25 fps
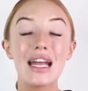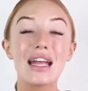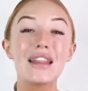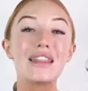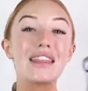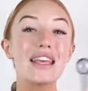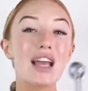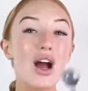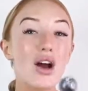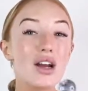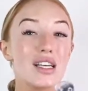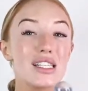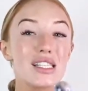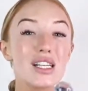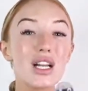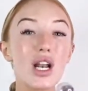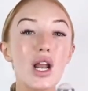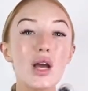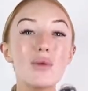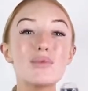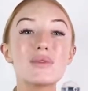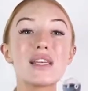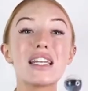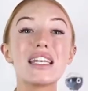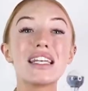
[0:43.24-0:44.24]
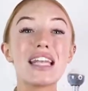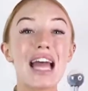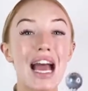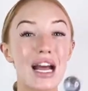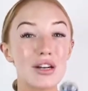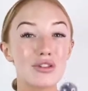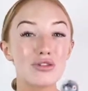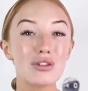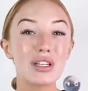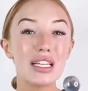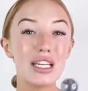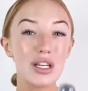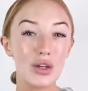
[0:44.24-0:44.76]
The ice globes are
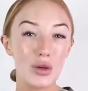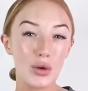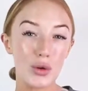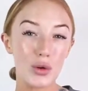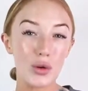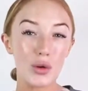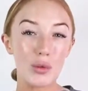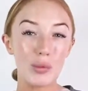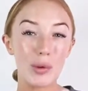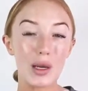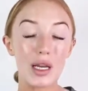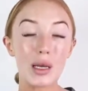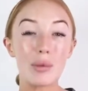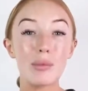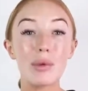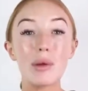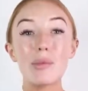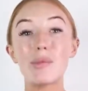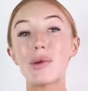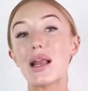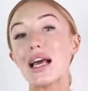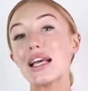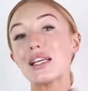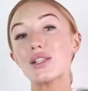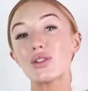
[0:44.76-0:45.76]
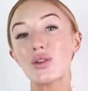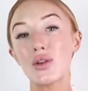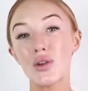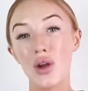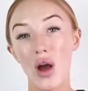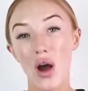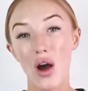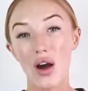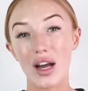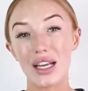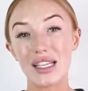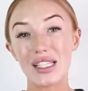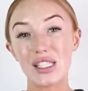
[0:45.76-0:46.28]
naturally cool but can be placed on
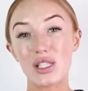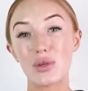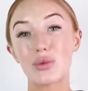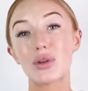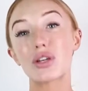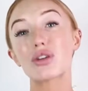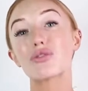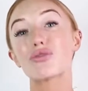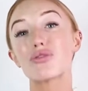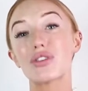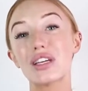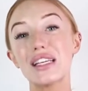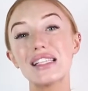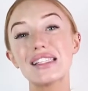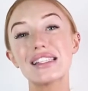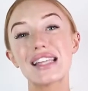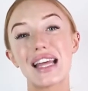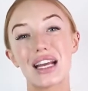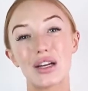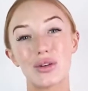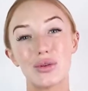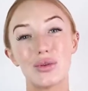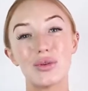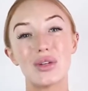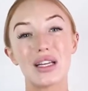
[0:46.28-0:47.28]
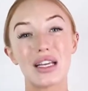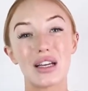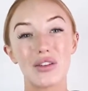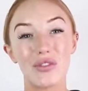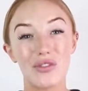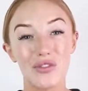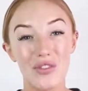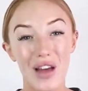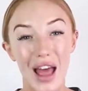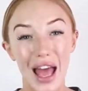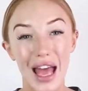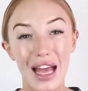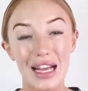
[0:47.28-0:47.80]
ice to increase their cooling
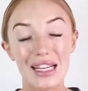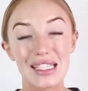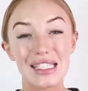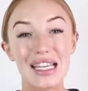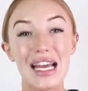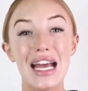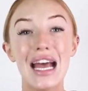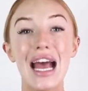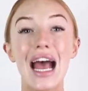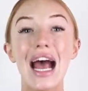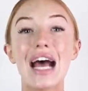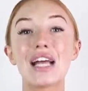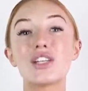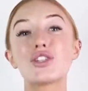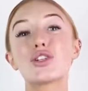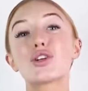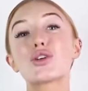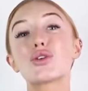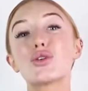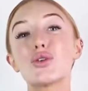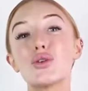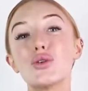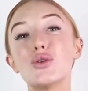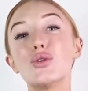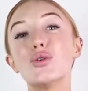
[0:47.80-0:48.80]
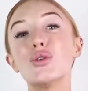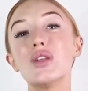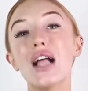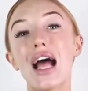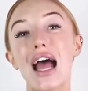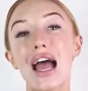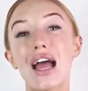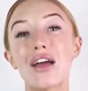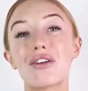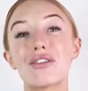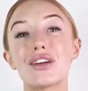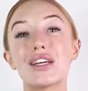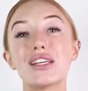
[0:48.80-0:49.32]
effect and to cool
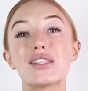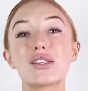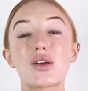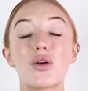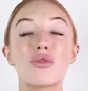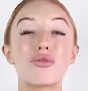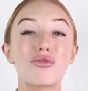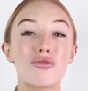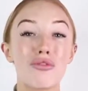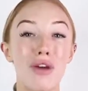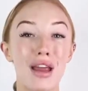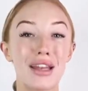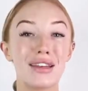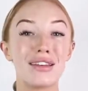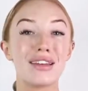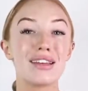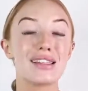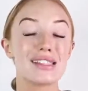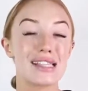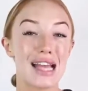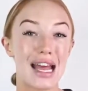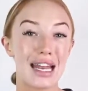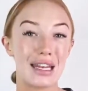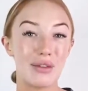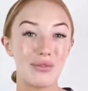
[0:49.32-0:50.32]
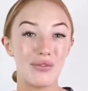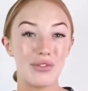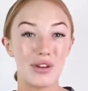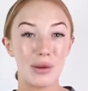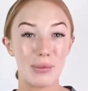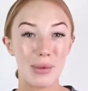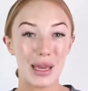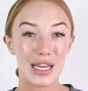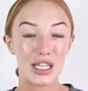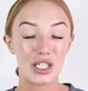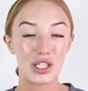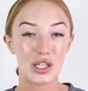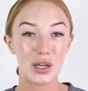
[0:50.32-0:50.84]
areas of redness and
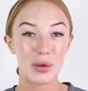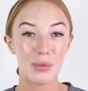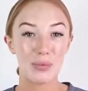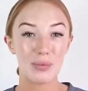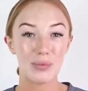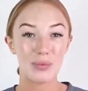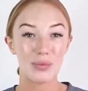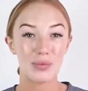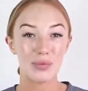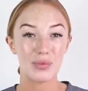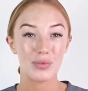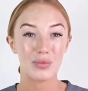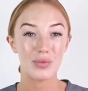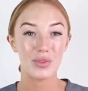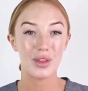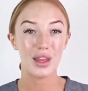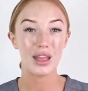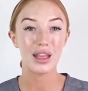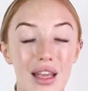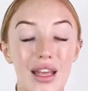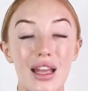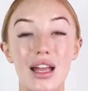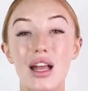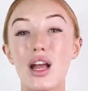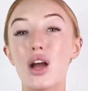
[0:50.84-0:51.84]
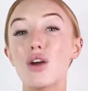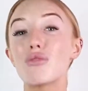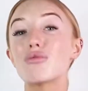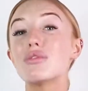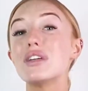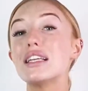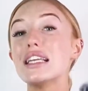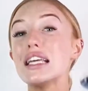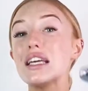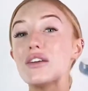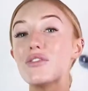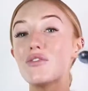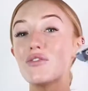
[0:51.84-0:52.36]
inflammation
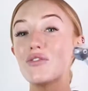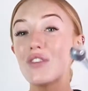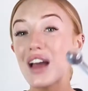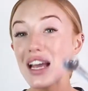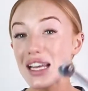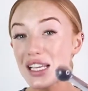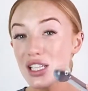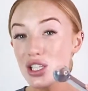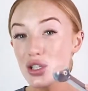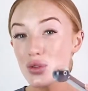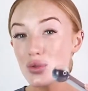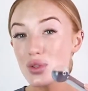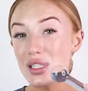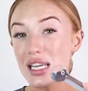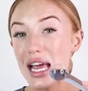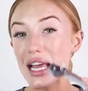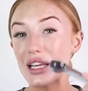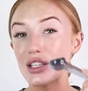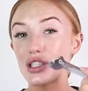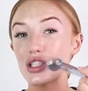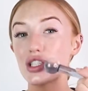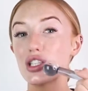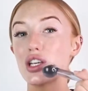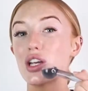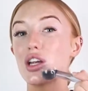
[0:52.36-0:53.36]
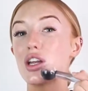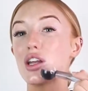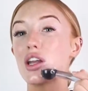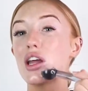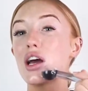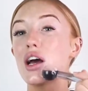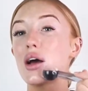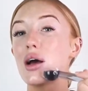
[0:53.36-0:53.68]
relieve facial tension,